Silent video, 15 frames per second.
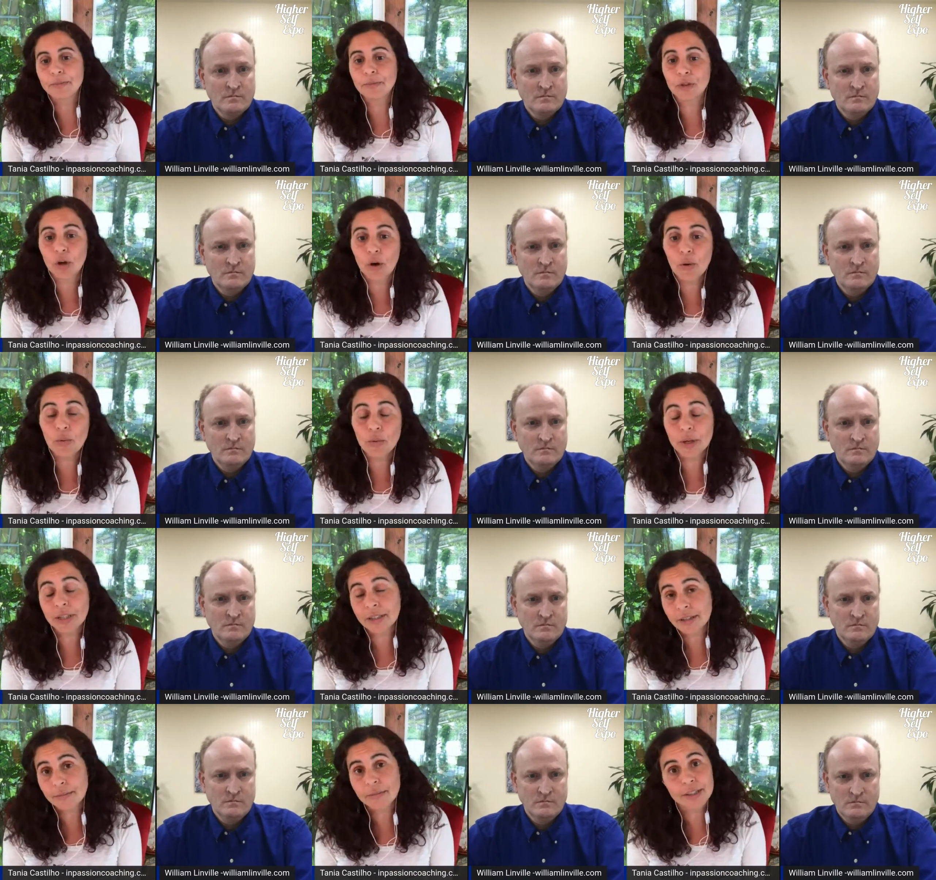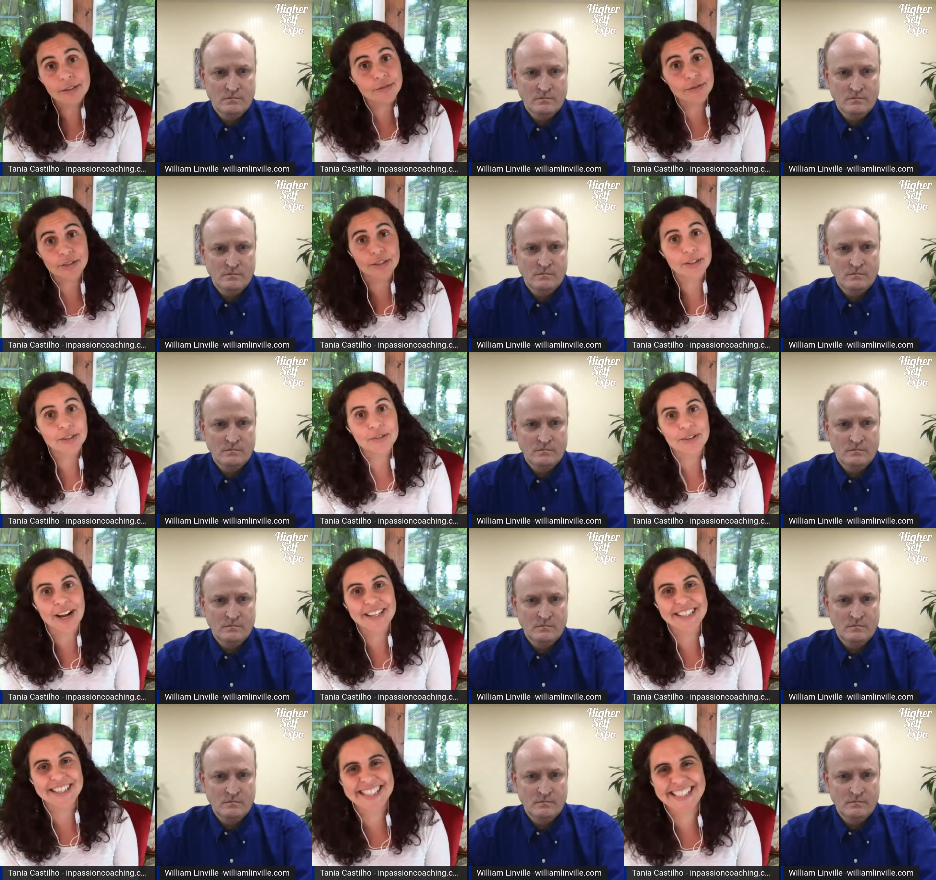Speaker 1: though William lives in the United